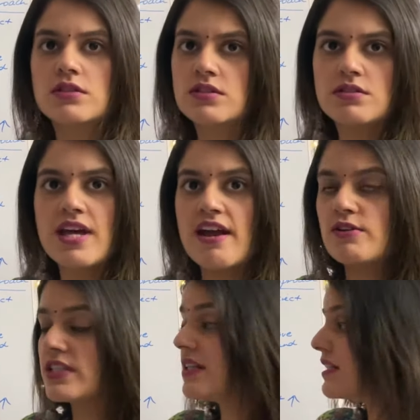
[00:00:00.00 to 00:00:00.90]
is there,
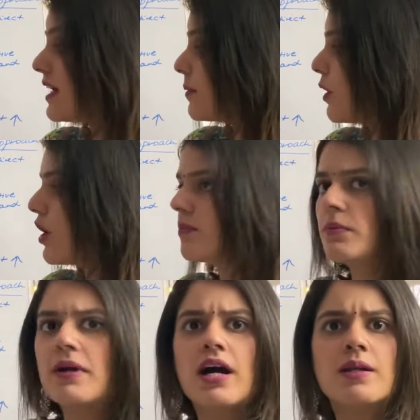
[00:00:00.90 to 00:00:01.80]
till the time economy
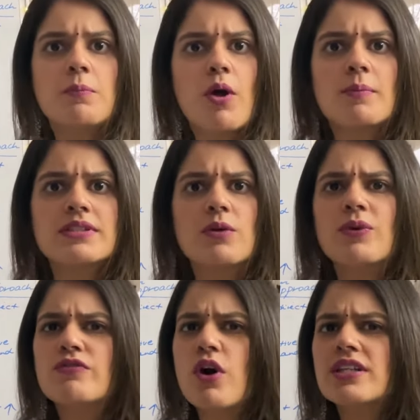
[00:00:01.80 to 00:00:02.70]
mein unemployment here,
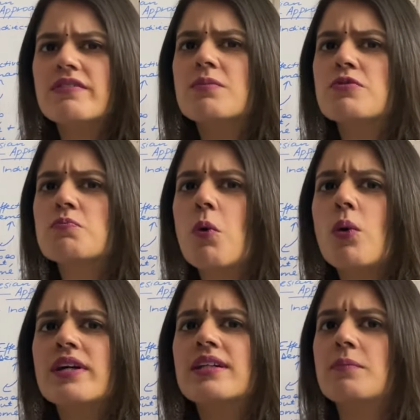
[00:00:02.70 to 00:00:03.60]
we've not even
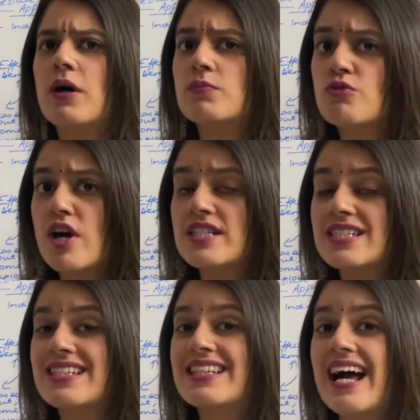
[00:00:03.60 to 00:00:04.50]
spoken about
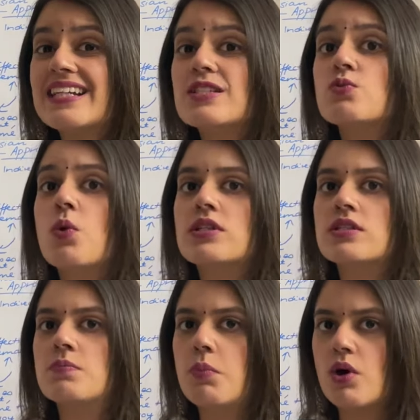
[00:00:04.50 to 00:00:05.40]
prices, and that is what
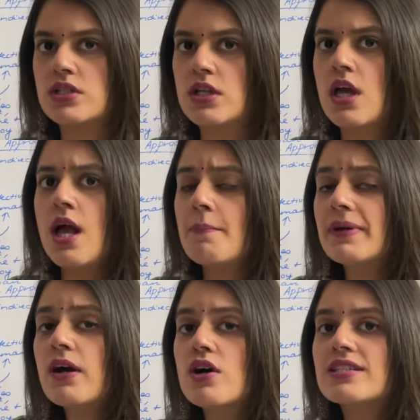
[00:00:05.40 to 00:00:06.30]
is important
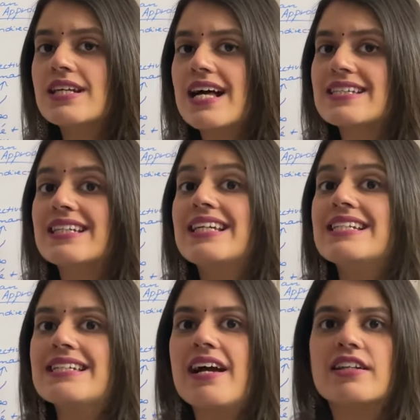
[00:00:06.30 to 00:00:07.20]
because it has an
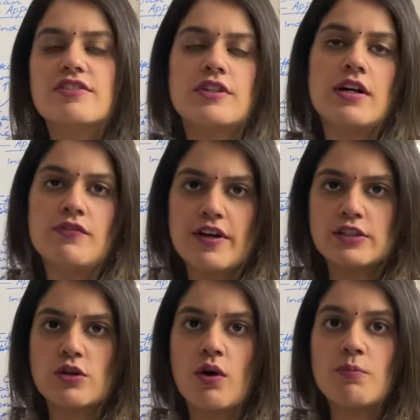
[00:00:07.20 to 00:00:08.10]
indirect
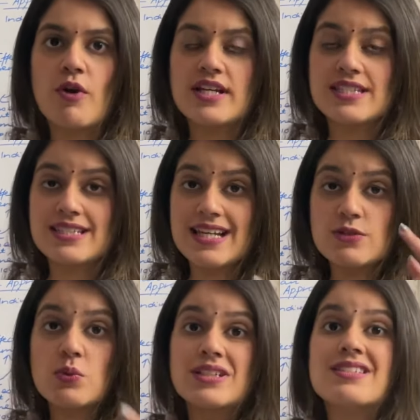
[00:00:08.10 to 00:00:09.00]
effect on prices.
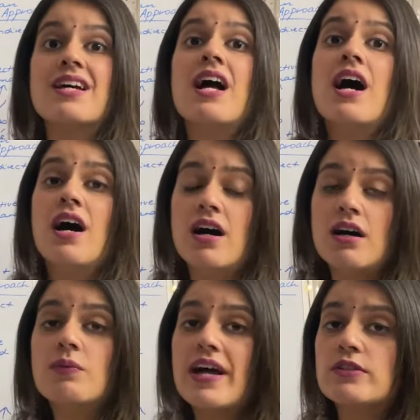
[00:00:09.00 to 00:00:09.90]
That's
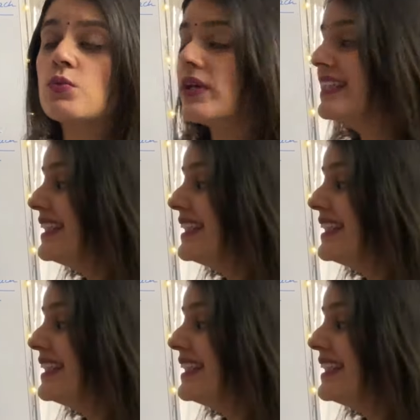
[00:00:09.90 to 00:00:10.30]
what